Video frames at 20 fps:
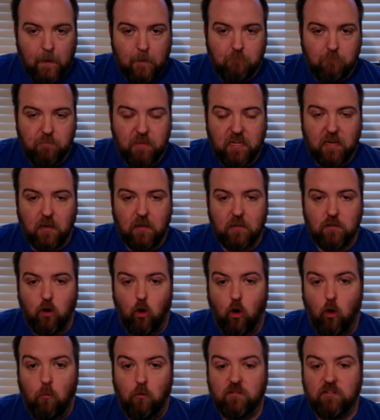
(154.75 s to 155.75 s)
because
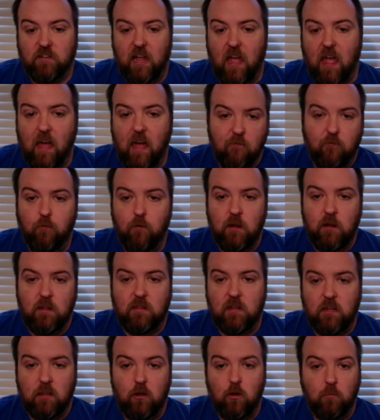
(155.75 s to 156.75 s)
almost
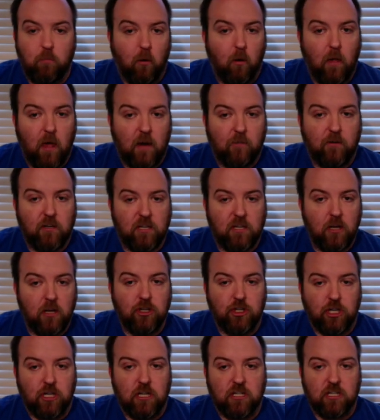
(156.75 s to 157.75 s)
everything you pull out of a
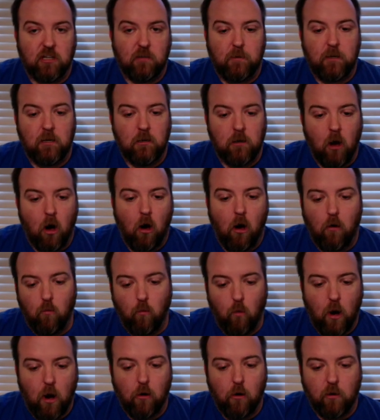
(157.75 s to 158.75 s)
dungeon is going to be
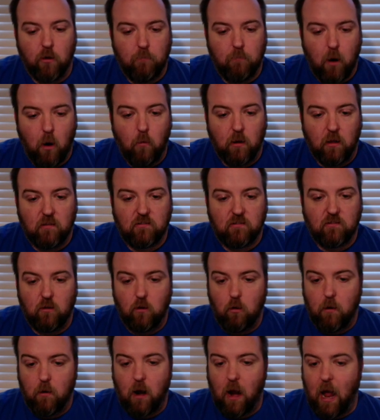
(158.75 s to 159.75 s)
non-rare components. So
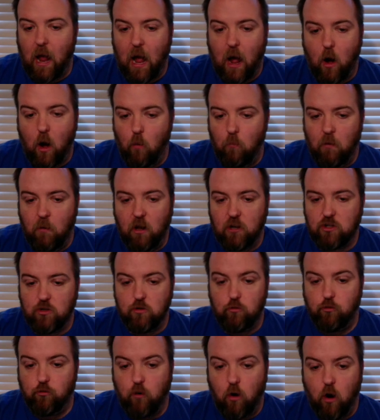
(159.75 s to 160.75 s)
no matter how much
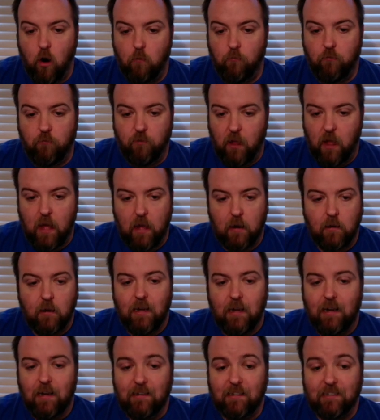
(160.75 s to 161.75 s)
you farm Flan,
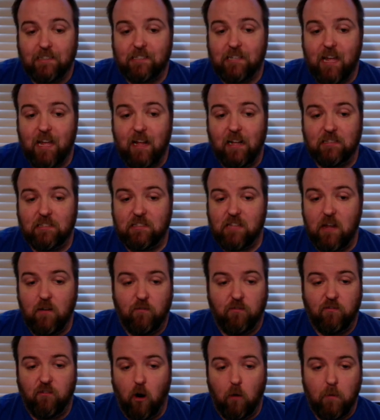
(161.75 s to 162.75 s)
let's say instead of
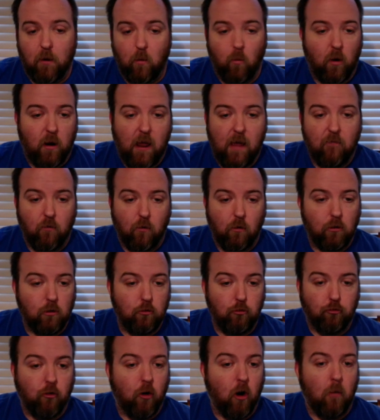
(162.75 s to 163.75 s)
farming whatever,
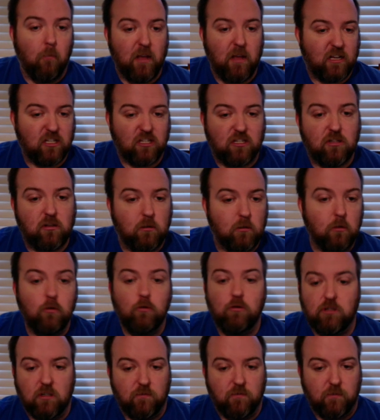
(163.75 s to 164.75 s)
you farm
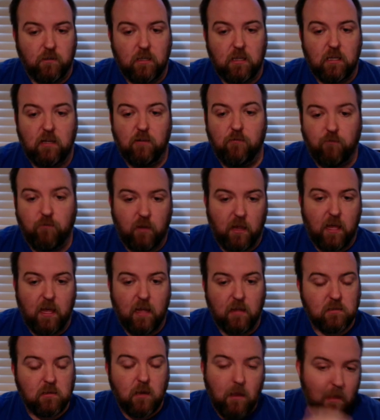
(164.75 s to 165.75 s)
exclusively
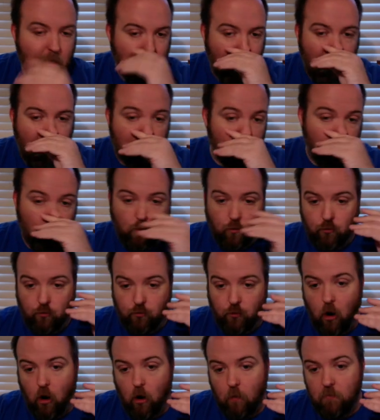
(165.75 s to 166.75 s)
Flans, and you
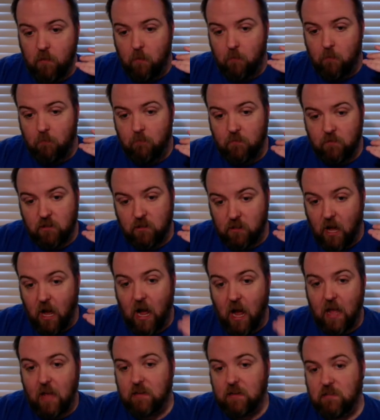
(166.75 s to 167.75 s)
farm them to the
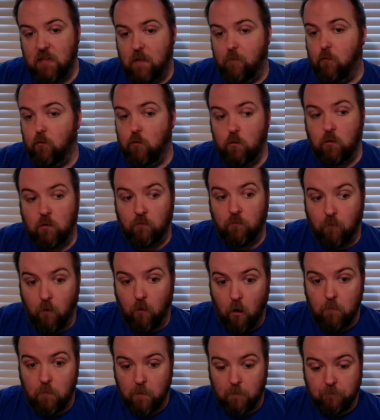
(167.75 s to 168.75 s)
highest level you can
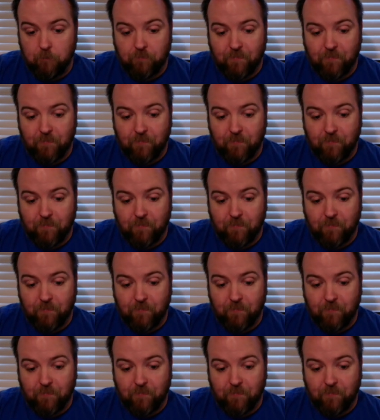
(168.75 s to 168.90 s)
farm them.